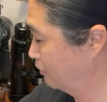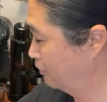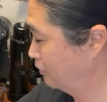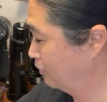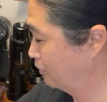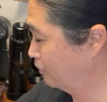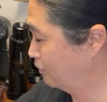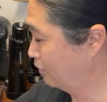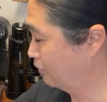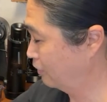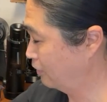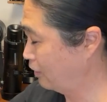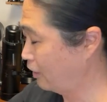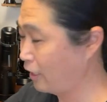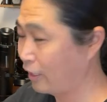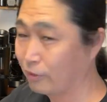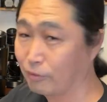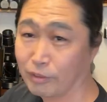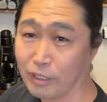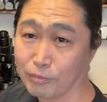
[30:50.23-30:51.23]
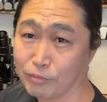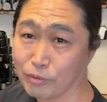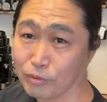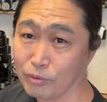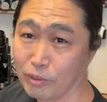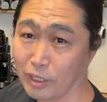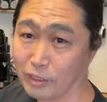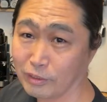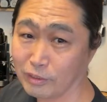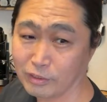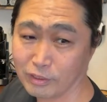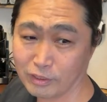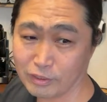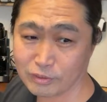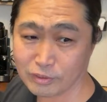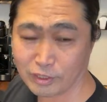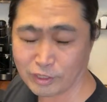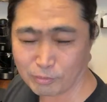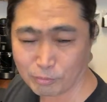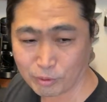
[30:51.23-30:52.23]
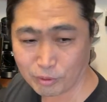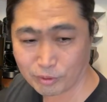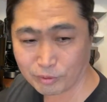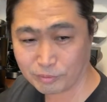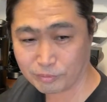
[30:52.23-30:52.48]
you know, I don't have to do RDTs anymore.